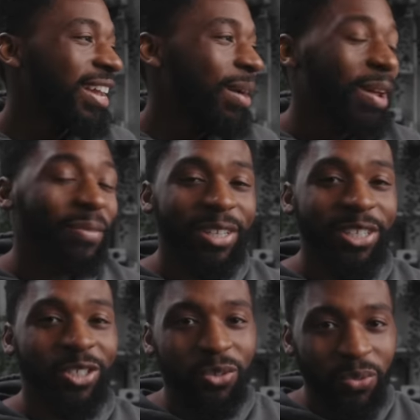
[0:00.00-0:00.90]
Not really
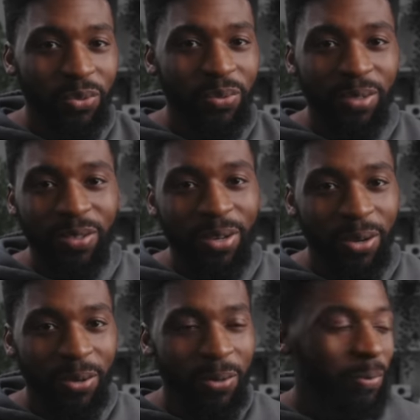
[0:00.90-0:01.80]
too, you
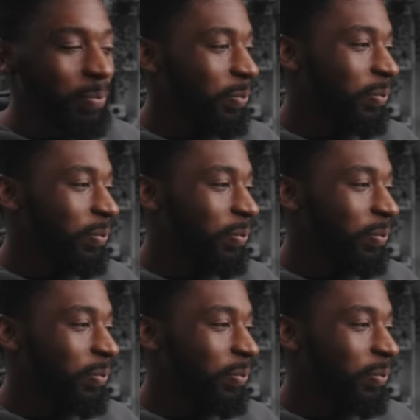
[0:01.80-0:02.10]
know,